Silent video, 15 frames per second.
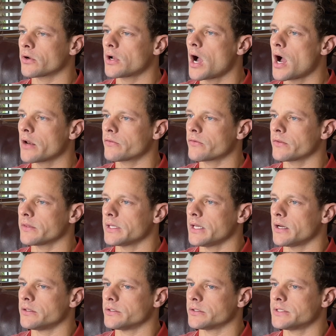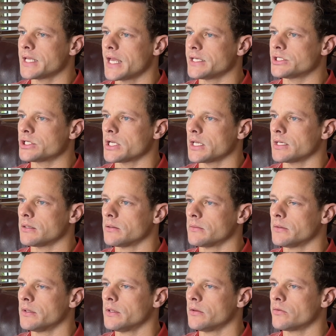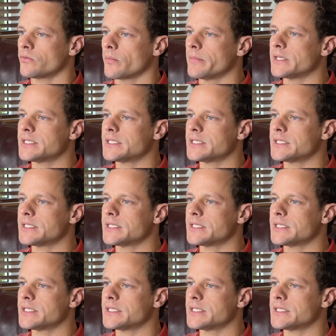constantly under tension from the